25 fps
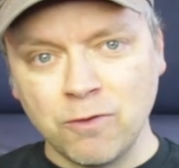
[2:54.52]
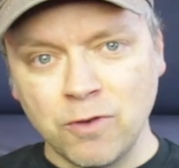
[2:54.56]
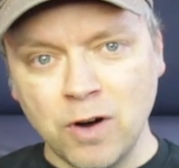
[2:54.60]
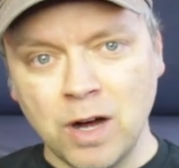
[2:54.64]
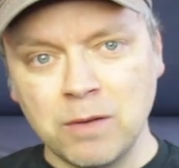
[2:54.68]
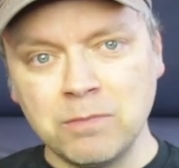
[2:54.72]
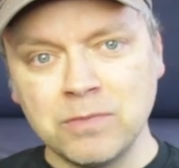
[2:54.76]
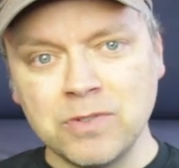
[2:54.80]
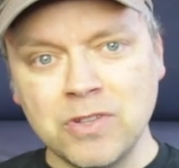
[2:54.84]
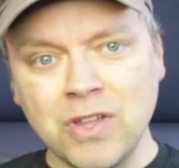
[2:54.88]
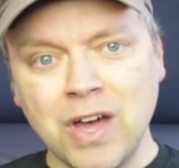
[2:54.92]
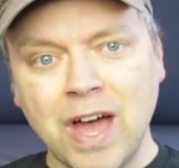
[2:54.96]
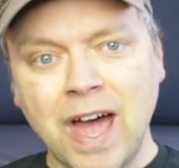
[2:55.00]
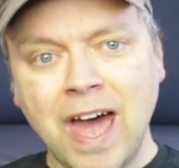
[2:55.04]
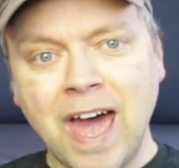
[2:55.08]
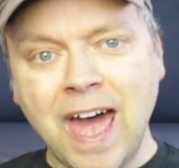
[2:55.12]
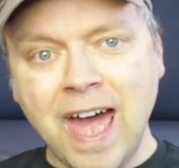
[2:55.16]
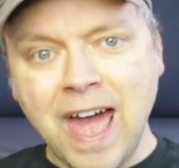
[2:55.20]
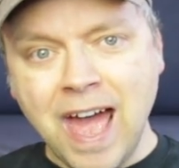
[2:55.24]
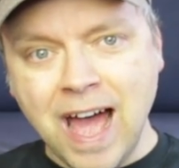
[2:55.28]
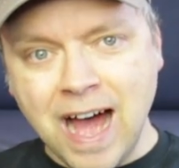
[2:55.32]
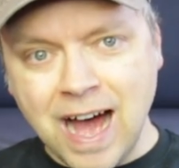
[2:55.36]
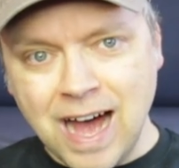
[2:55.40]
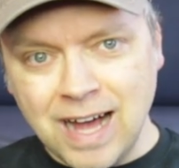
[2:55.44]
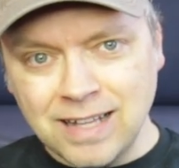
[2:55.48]
from the
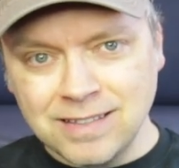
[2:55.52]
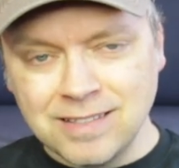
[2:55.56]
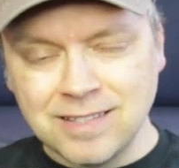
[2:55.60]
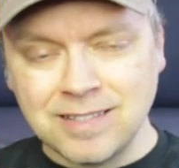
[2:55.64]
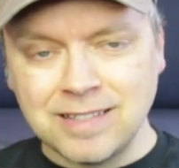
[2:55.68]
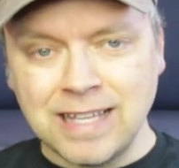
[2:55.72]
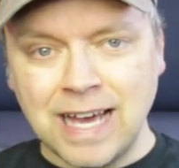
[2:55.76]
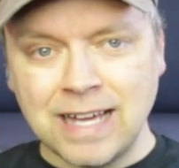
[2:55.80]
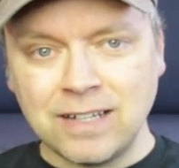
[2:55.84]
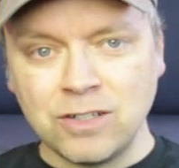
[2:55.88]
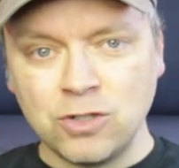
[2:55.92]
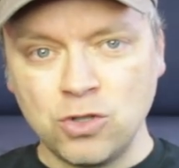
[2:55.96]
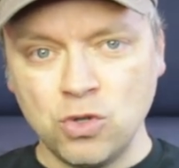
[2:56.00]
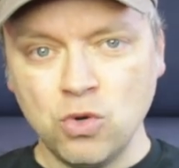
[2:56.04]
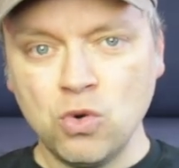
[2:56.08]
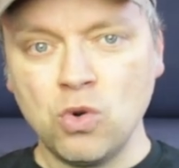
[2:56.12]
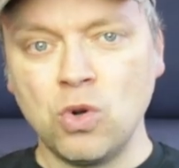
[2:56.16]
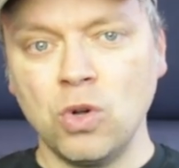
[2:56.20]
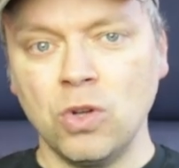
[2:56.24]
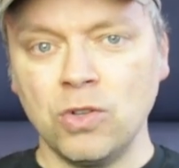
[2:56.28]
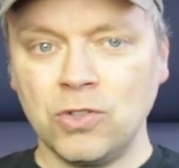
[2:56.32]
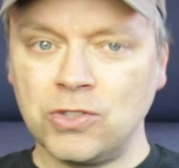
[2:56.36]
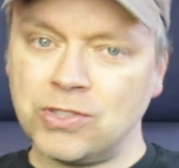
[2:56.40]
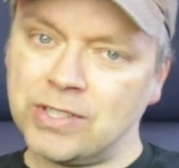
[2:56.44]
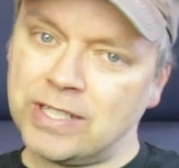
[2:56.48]
ads that
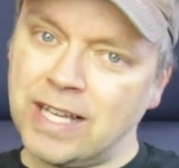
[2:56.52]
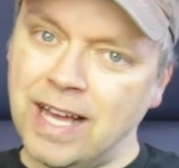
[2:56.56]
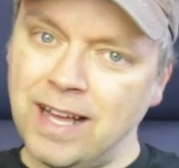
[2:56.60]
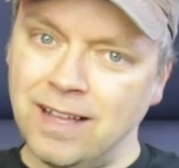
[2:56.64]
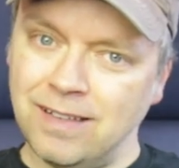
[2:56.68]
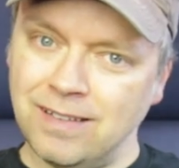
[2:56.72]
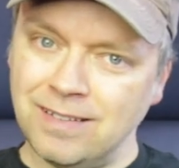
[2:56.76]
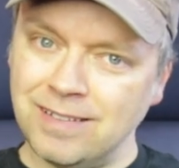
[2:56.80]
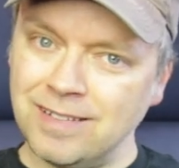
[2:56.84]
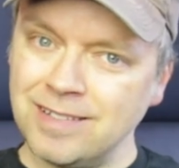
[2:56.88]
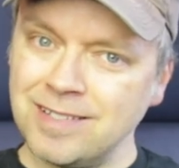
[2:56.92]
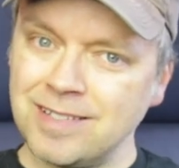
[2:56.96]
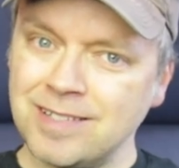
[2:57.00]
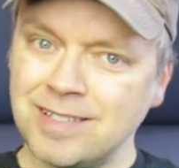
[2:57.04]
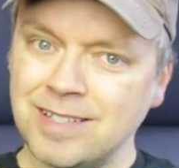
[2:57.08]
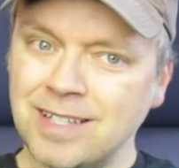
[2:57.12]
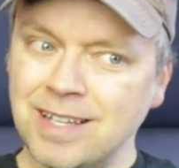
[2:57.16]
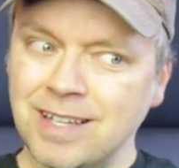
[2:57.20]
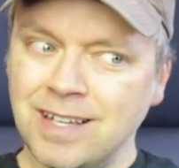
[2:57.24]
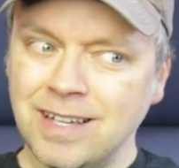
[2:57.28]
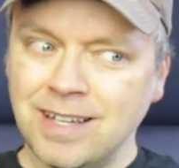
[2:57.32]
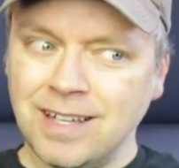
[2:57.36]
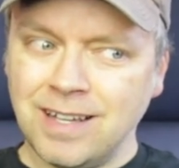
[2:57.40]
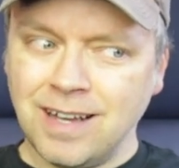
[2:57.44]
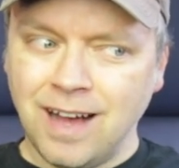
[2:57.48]
Google sells
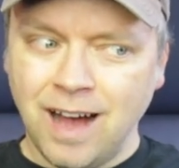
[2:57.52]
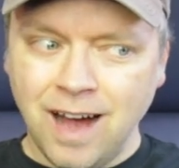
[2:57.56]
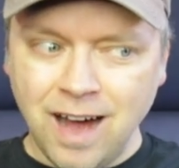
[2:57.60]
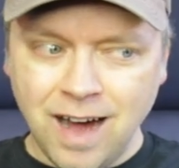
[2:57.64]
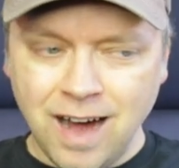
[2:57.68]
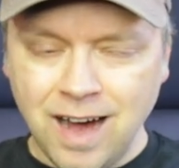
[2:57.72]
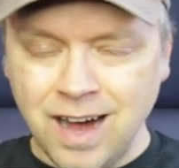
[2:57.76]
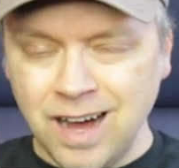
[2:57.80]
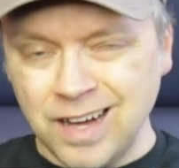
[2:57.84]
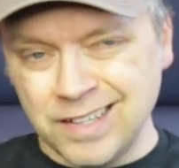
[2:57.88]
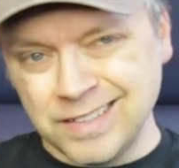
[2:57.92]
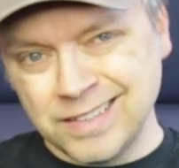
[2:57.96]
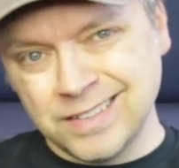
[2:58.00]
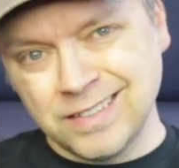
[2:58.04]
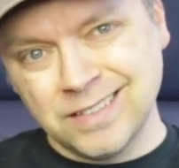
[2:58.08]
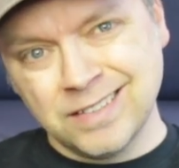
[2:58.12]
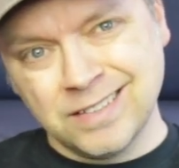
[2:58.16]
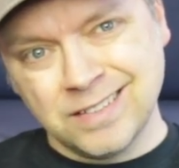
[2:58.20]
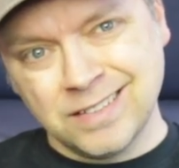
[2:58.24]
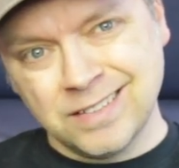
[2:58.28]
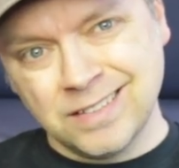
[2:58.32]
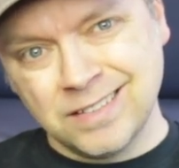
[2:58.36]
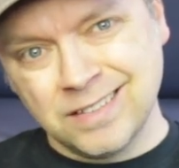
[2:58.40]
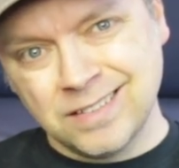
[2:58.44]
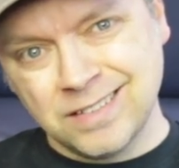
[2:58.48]
on
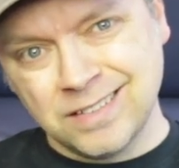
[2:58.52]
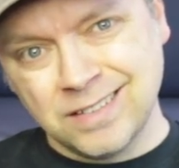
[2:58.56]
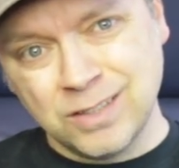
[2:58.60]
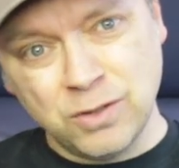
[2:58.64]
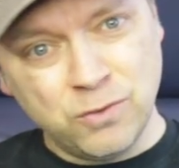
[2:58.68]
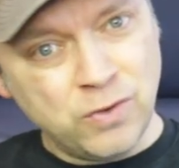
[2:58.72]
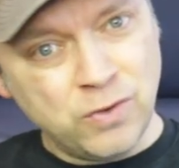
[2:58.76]
the